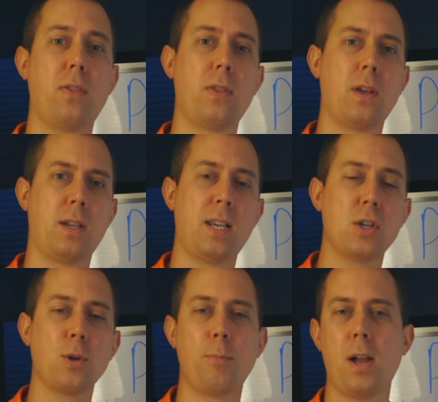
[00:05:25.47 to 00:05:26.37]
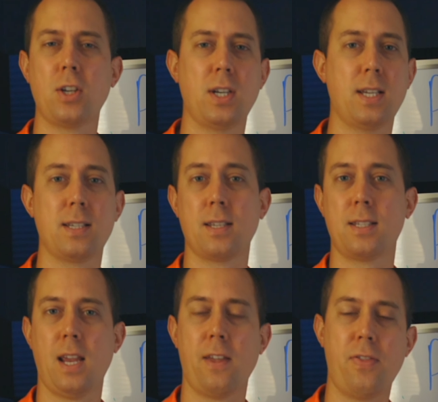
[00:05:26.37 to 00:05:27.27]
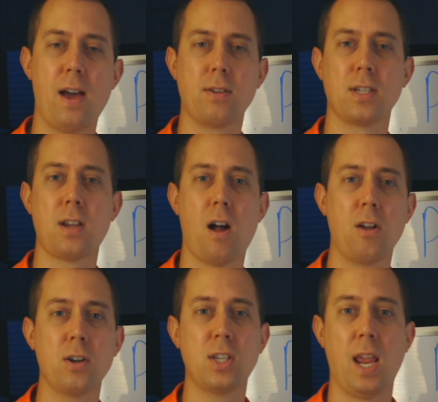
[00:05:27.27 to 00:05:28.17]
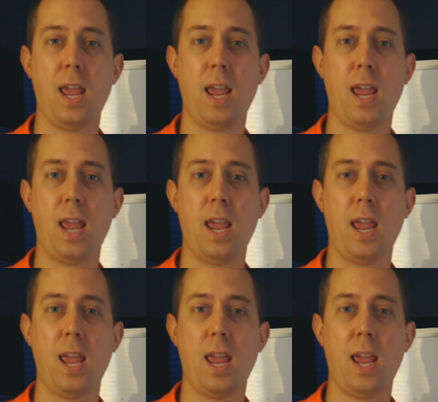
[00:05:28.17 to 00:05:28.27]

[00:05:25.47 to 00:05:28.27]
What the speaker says: the initial budget is, let's say, $1,000,